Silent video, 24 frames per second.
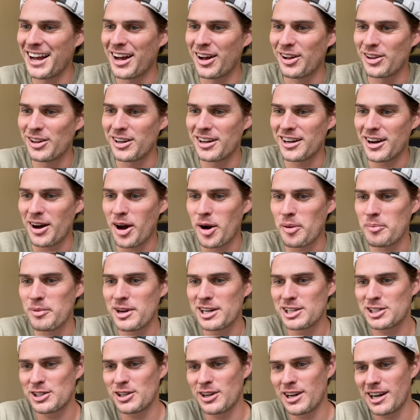I'll
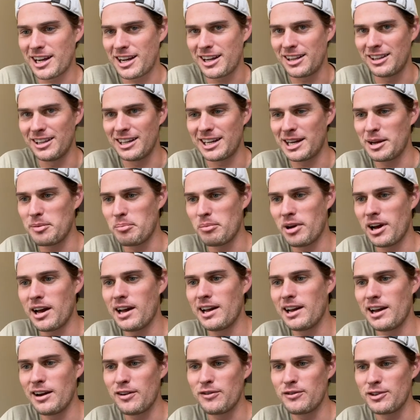make sure I click and
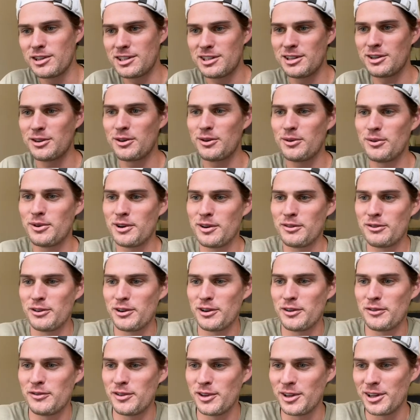buy every single one of
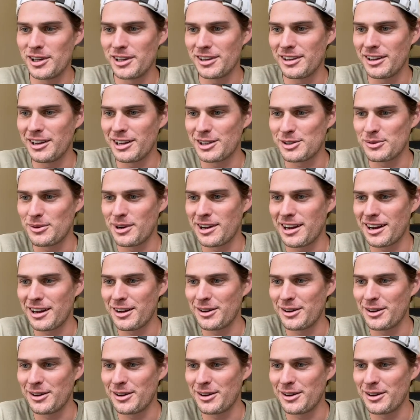your affiliate links when I